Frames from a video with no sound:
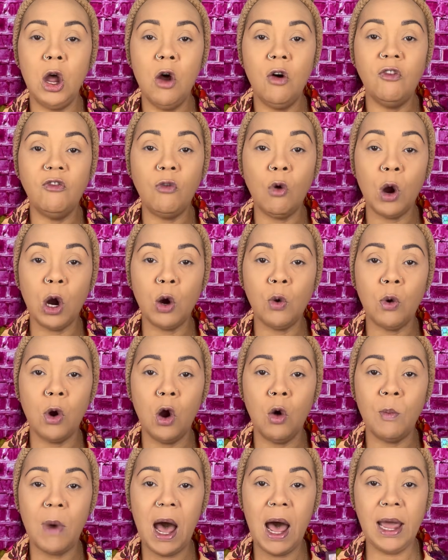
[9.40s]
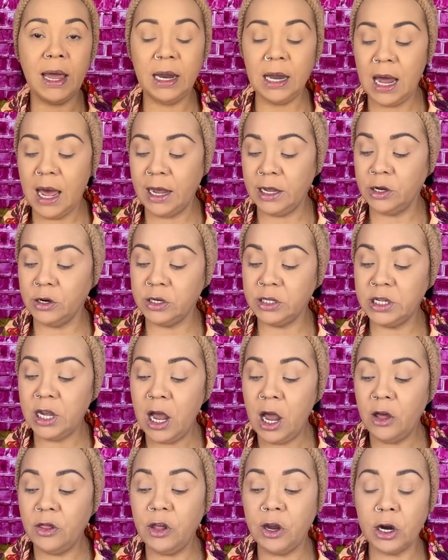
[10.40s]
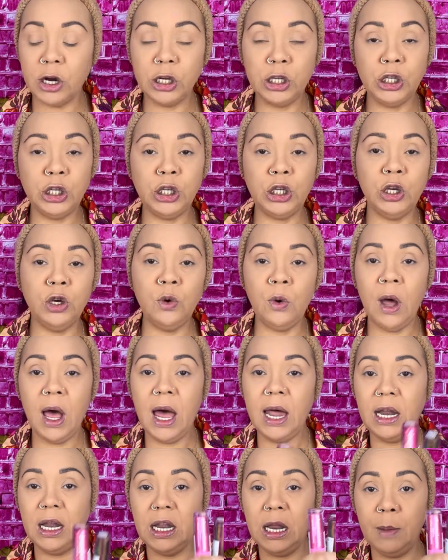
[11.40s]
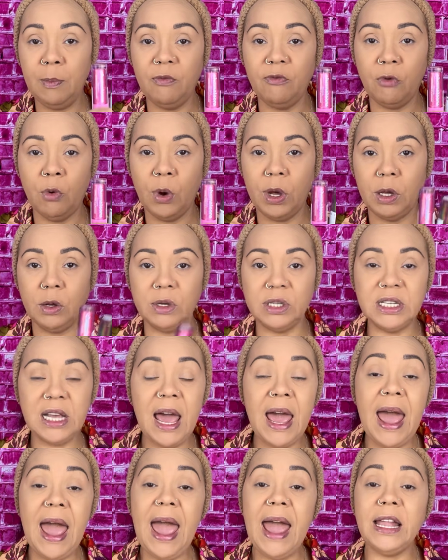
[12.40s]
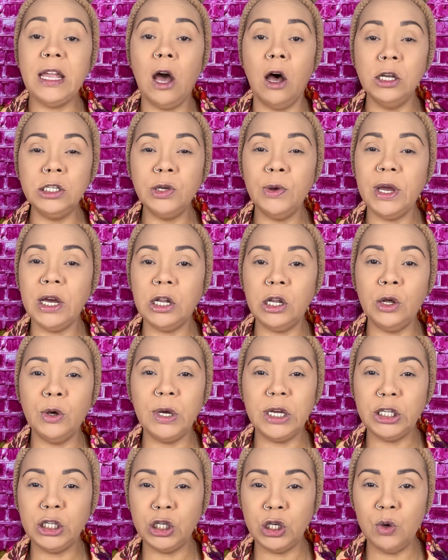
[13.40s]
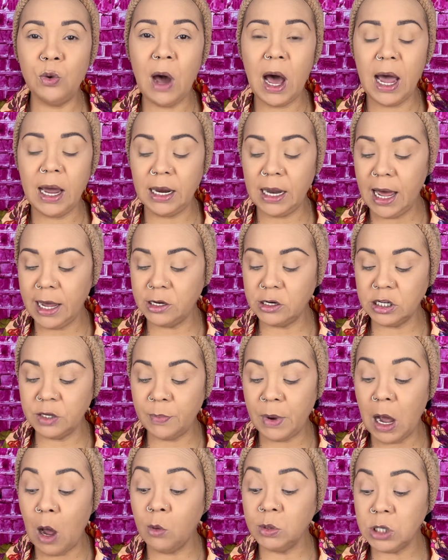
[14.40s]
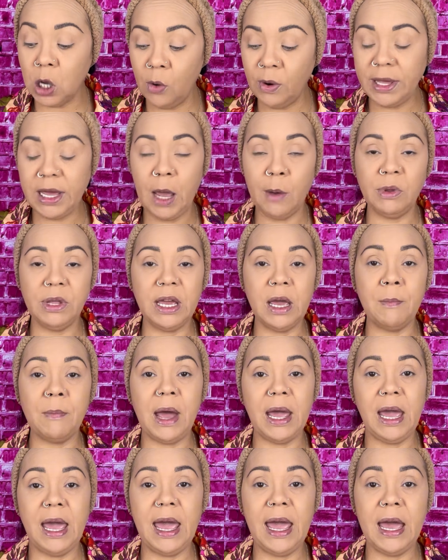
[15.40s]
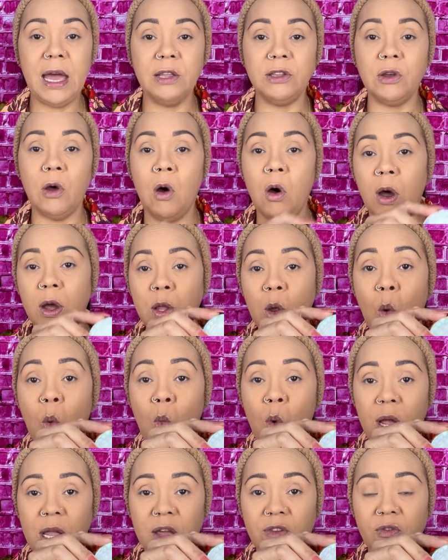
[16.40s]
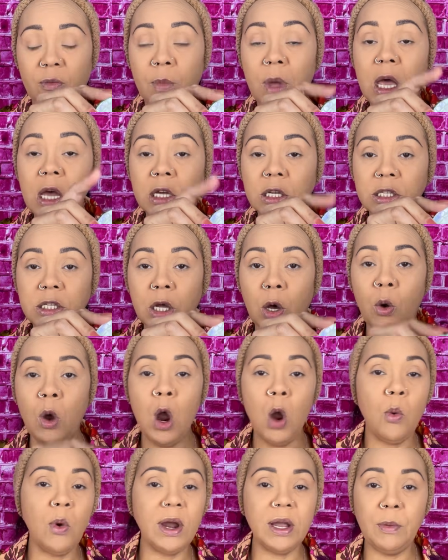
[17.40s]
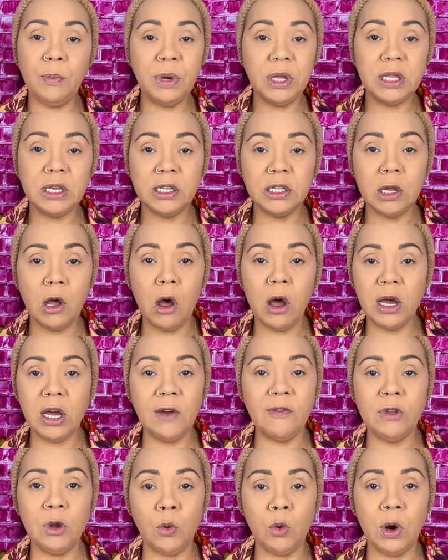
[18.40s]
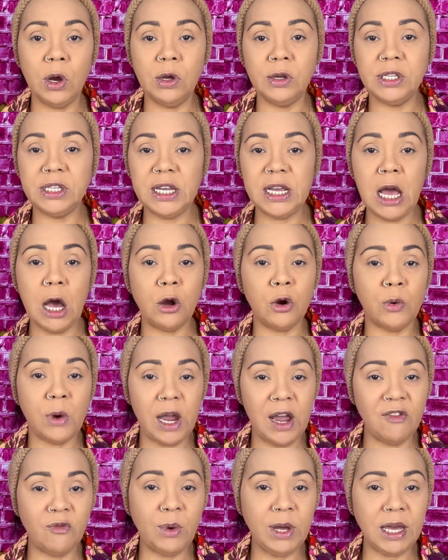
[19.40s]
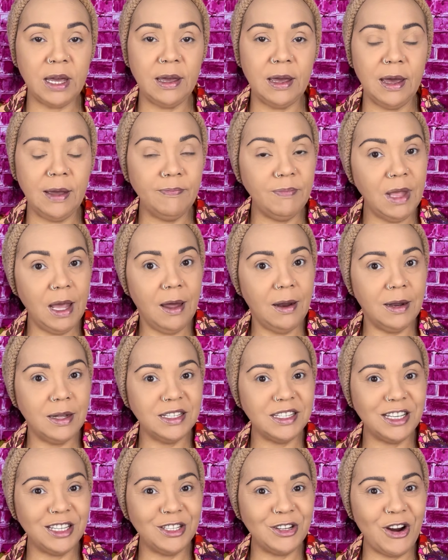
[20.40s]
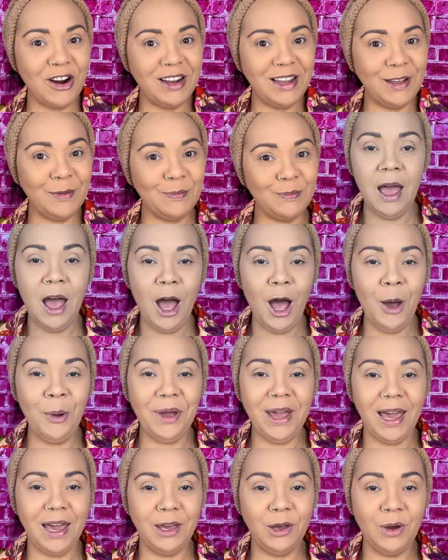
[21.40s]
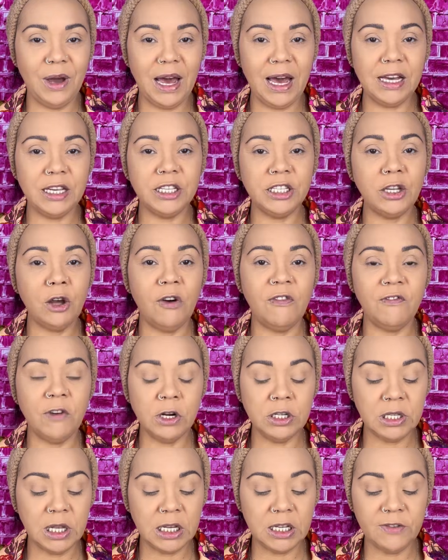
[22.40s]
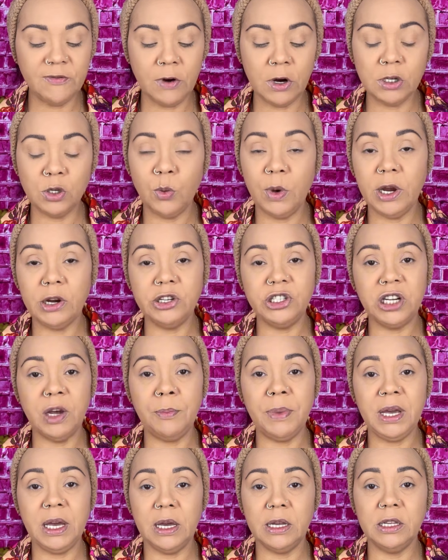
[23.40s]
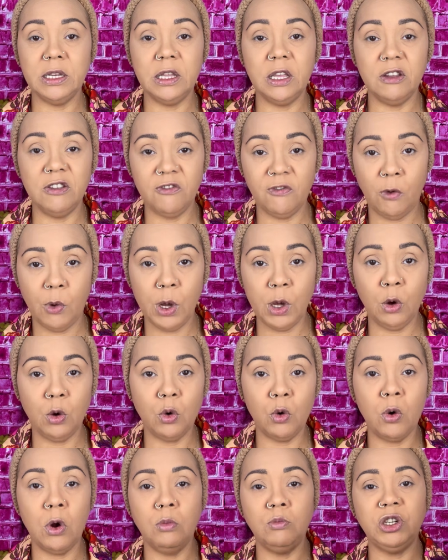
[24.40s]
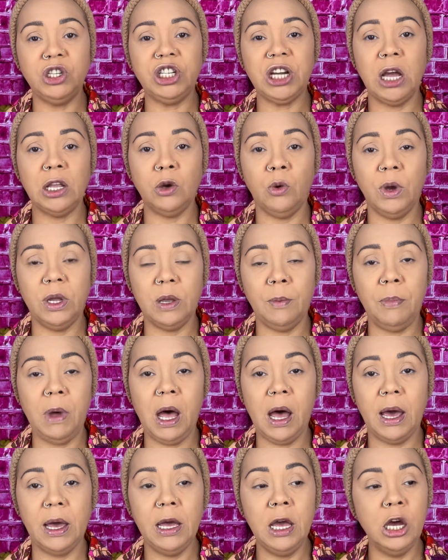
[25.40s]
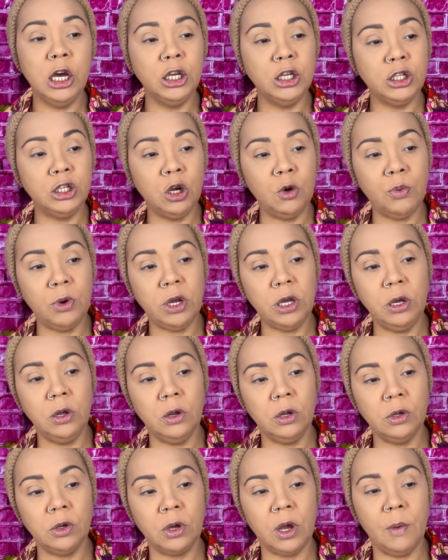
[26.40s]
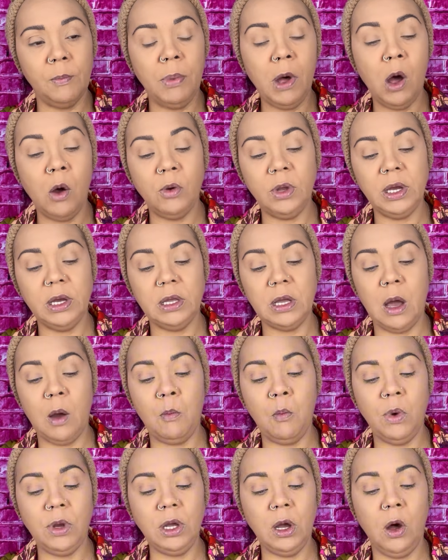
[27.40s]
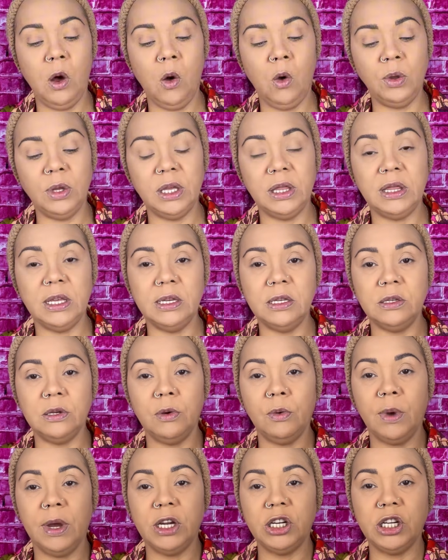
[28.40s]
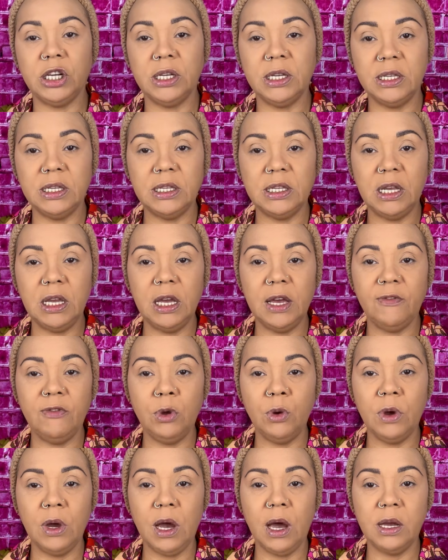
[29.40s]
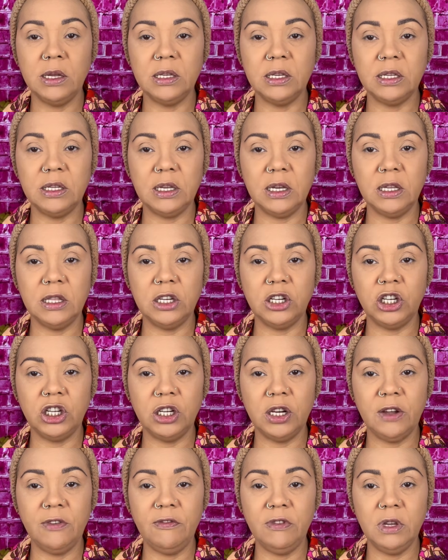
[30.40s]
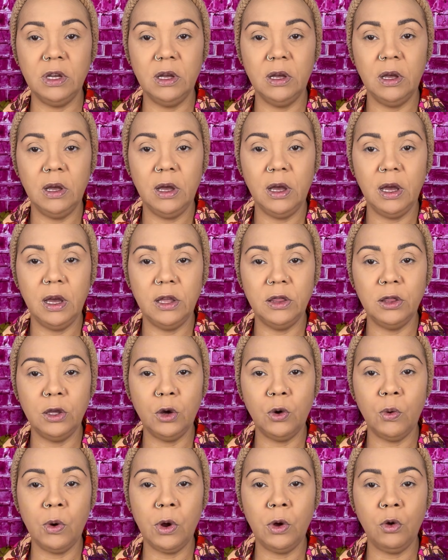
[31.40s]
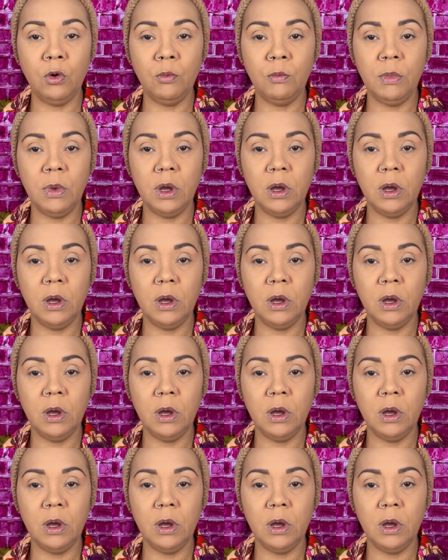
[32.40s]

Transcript: 4 chrome eyeliners, there are 2 lip foils, and it also included 2 highlighters, but I was only able to get my hands on one of them. So we're going to put this on, give it a whirl, see how creative we can get, and let's get started. Okay, you guys, so first things first, we are jumping into this foiled chrome shadow in a pot. Super cute little component. I'm going to hold it this direction and see if you can kind of see the shift in the chrome.